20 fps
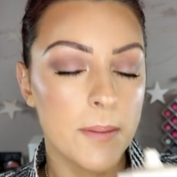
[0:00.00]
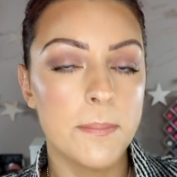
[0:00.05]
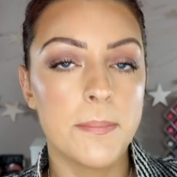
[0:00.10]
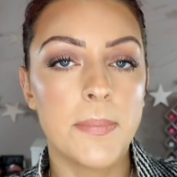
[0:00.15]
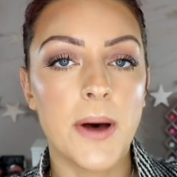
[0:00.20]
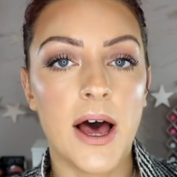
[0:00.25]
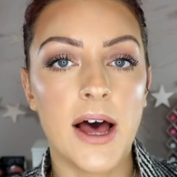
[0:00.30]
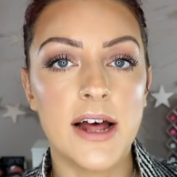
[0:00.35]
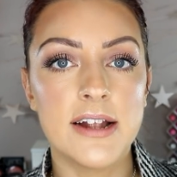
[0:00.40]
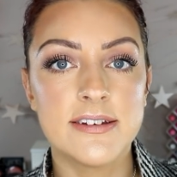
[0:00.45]

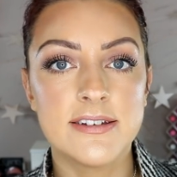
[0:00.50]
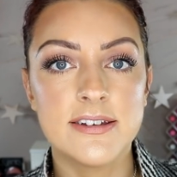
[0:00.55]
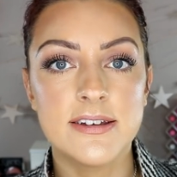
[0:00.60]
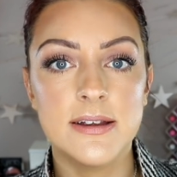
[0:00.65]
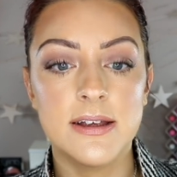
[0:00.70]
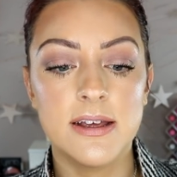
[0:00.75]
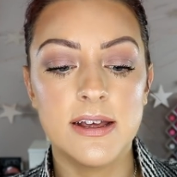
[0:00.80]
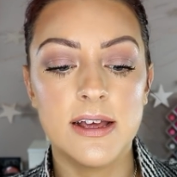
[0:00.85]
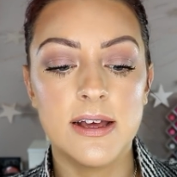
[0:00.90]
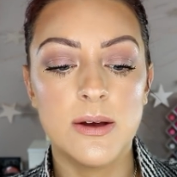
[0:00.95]
But
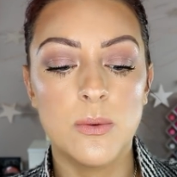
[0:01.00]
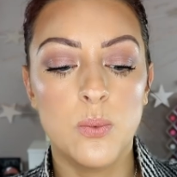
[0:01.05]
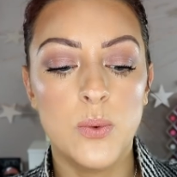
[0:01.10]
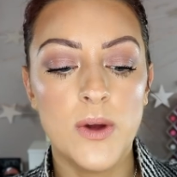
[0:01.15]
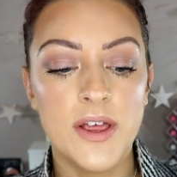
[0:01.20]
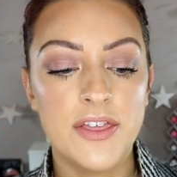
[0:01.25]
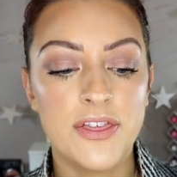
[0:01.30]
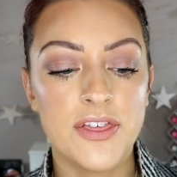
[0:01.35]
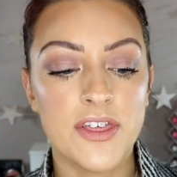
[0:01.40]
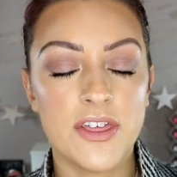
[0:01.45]

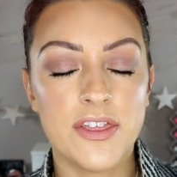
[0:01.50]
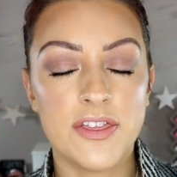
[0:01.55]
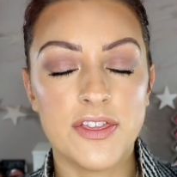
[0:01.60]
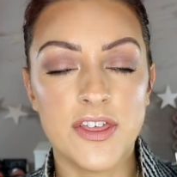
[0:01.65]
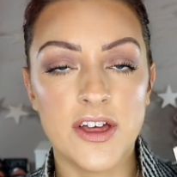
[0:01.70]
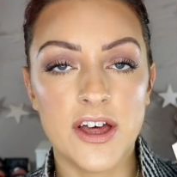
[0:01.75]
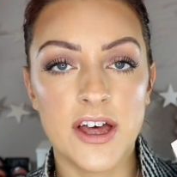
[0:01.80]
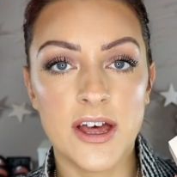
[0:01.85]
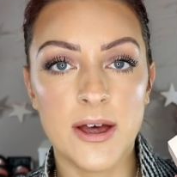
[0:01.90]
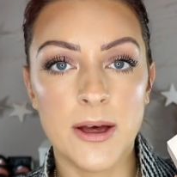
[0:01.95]
with
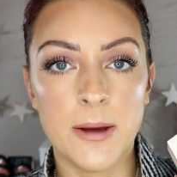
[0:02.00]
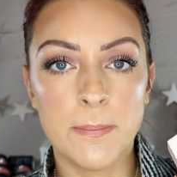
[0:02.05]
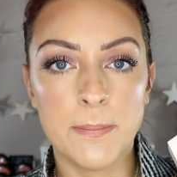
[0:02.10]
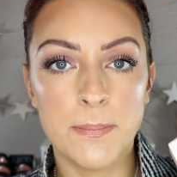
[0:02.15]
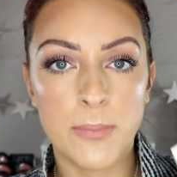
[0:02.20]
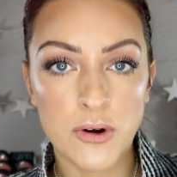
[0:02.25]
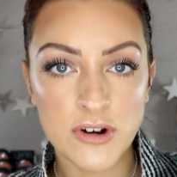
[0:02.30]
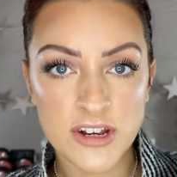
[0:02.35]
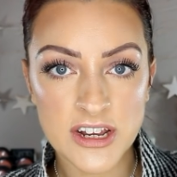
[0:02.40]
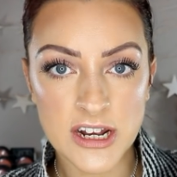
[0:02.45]
the
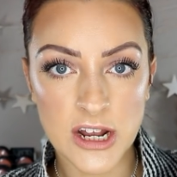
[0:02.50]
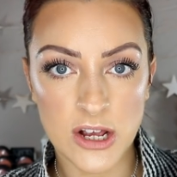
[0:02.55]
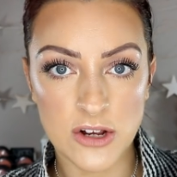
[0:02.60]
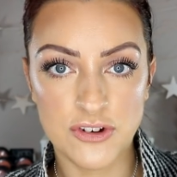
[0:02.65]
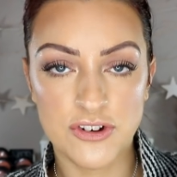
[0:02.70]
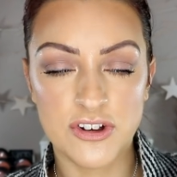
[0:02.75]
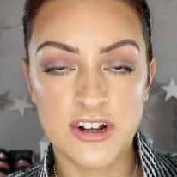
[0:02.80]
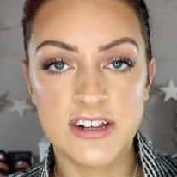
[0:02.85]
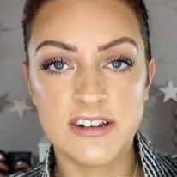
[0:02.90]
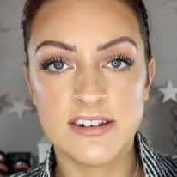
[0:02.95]
body
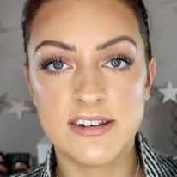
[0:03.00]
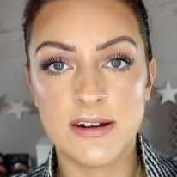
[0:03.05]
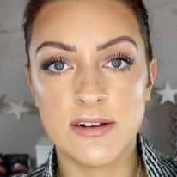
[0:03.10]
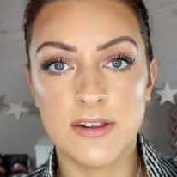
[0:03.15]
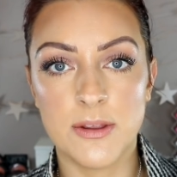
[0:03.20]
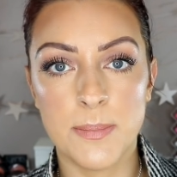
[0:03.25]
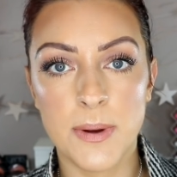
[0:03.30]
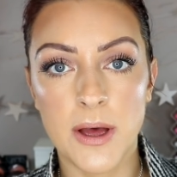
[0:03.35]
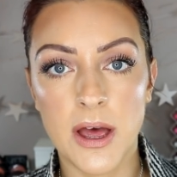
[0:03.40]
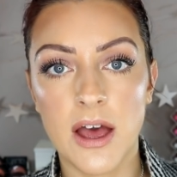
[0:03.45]
lotion instead of
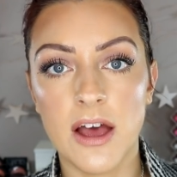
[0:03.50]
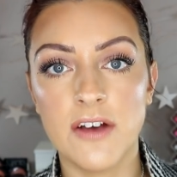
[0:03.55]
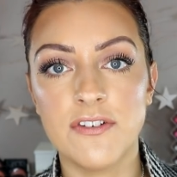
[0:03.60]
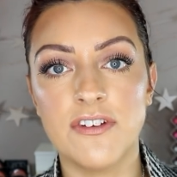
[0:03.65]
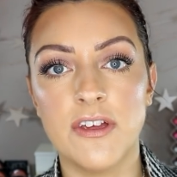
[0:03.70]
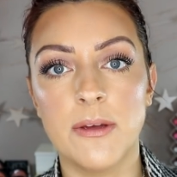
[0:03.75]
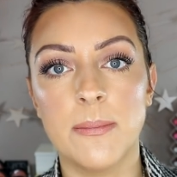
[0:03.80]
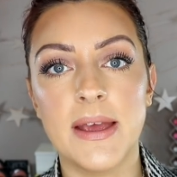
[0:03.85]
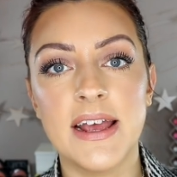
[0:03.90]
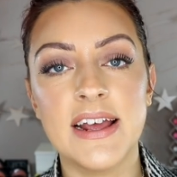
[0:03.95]
the perfume,